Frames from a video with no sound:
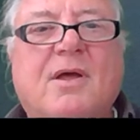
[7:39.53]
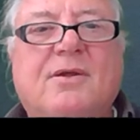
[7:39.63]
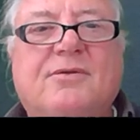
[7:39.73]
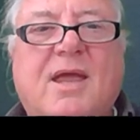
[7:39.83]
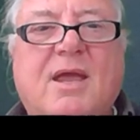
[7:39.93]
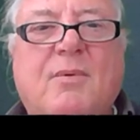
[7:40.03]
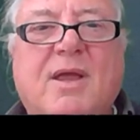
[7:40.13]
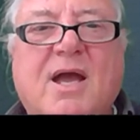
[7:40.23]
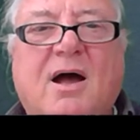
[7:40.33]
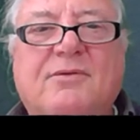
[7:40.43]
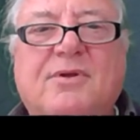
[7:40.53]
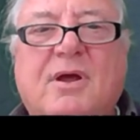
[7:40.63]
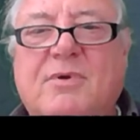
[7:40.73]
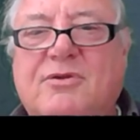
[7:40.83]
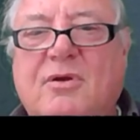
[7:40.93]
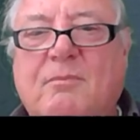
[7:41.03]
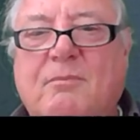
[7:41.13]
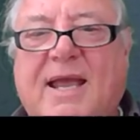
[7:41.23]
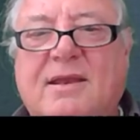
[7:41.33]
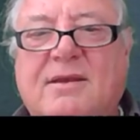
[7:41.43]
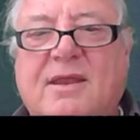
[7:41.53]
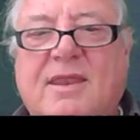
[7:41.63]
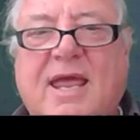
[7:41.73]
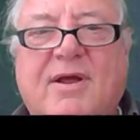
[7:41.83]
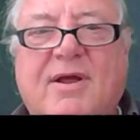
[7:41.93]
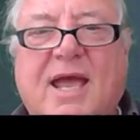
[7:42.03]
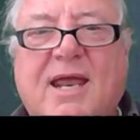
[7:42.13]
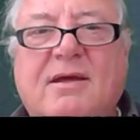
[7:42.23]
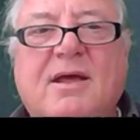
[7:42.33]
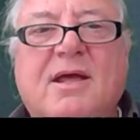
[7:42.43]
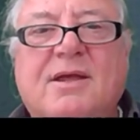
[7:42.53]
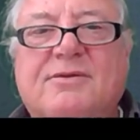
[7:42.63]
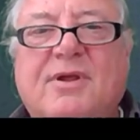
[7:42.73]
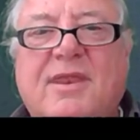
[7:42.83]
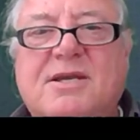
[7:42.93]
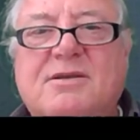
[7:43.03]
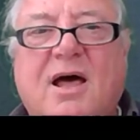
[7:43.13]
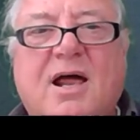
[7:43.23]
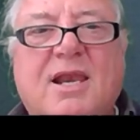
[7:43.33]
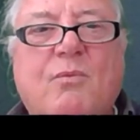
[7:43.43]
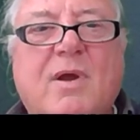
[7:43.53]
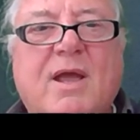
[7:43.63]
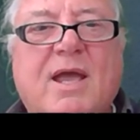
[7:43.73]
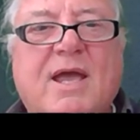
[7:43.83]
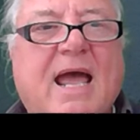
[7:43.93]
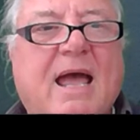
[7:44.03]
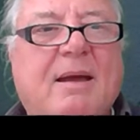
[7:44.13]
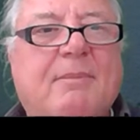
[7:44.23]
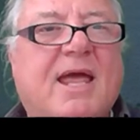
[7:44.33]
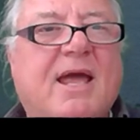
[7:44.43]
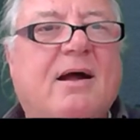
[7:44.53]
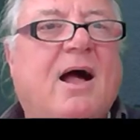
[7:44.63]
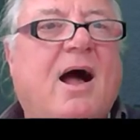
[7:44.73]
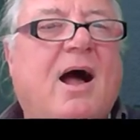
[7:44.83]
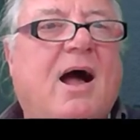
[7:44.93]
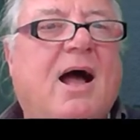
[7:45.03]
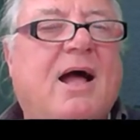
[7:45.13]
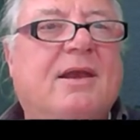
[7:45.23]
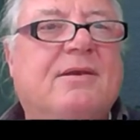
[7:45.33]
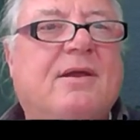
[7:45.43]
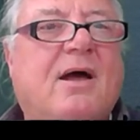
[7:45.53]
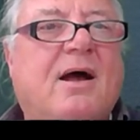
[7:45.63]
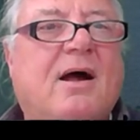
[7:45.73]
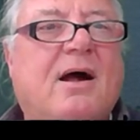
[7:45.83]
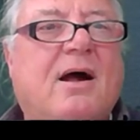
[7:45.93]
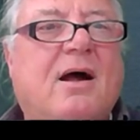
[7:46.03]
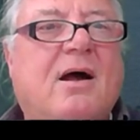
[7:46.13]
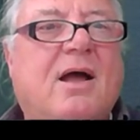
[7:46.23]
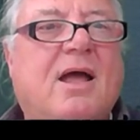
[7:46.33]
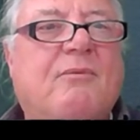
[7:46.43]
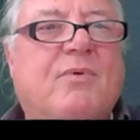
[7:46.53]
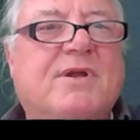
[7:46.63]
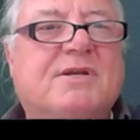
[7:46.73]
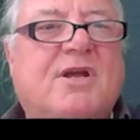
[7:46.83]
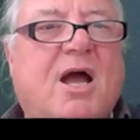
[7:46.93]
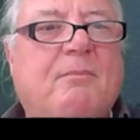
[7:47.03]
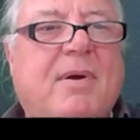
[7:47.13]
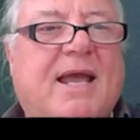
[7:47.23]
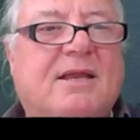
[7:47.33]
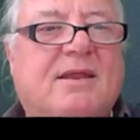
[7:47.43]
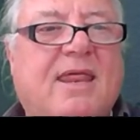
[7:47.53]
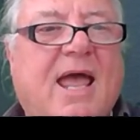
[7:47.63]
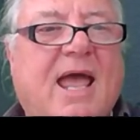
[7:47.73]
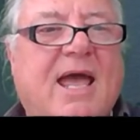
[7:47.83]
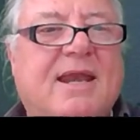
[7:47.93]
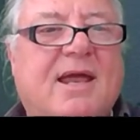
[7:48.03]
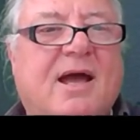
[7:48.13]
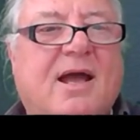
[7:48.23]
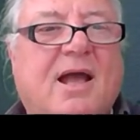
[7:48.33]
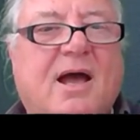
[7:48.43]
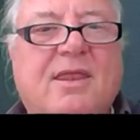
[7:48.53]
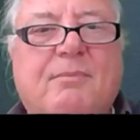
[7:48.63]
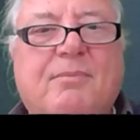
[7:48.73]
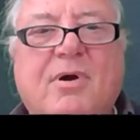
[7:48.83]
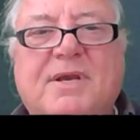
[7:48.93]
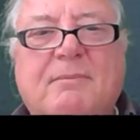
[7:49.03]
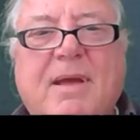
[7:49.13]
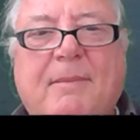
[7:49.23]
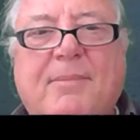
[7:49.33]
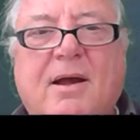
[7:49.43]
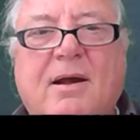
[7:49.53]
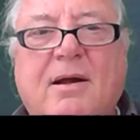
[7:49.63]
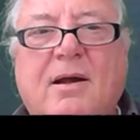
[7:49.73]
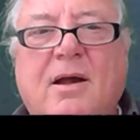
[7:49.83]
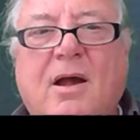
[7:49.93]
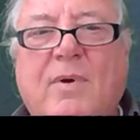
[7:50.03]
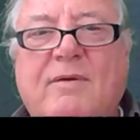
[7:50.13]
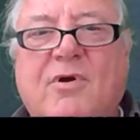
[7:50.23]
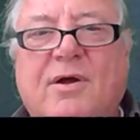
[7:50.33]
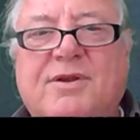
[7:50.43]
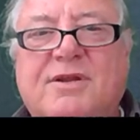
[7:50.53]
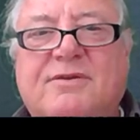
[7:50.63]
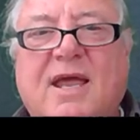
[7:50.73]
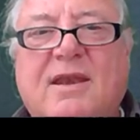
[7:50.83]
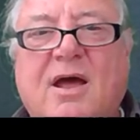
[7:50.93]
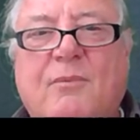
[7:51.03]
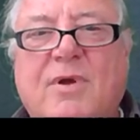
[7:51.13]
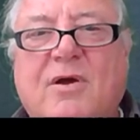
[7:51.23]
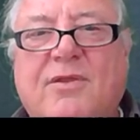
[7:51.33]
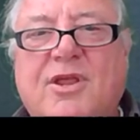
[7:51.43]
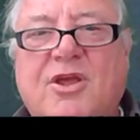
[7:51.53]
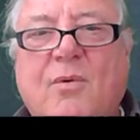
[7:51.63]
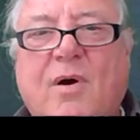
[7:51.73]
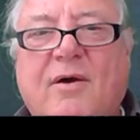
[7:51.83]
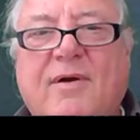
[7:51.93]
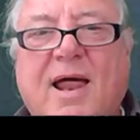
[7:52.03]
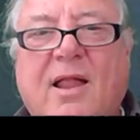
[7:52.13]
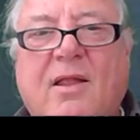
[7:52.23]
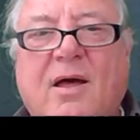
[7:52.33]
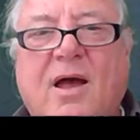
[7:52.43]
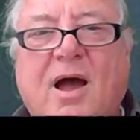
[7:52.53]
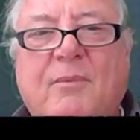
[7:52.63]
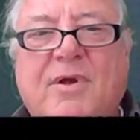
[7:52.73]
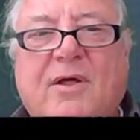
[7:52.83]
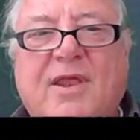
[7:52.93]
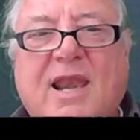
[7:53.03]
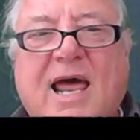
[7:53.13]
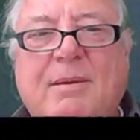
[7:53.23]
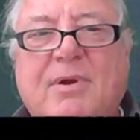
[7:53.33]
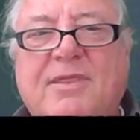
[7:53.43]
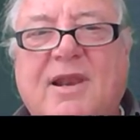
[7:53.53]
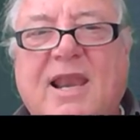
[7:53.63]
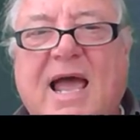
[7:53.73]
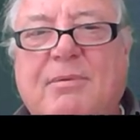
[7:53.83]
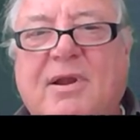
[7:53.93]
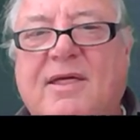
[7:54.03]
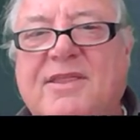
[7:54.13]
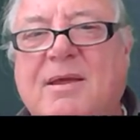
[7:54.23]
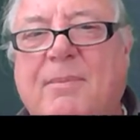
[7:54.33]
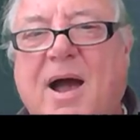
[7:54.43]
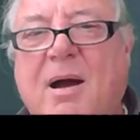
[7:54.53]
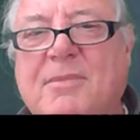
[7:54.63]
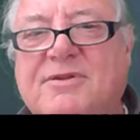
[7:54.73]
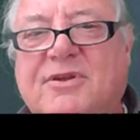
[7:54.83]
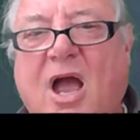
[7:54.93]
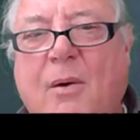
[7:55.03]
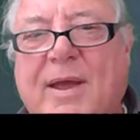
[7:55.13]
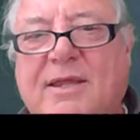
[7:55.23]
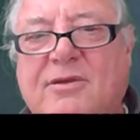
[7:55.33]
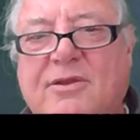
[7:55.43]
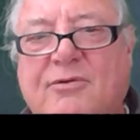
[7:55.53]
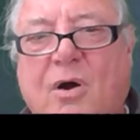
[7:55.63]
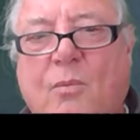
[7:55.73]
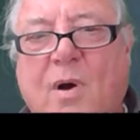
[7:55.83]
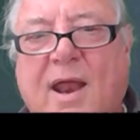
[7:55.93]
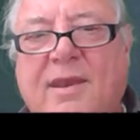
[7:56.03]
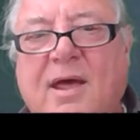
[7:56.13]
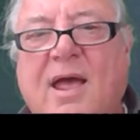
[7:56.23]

So here we are. So we zoom back into there again. Something slightly weird happened there. And uh, if we just go back into that edit and go the property mapper, we've got descent, and we've got the U R L, and we've got the label and the label, and the department's going to the wrong one.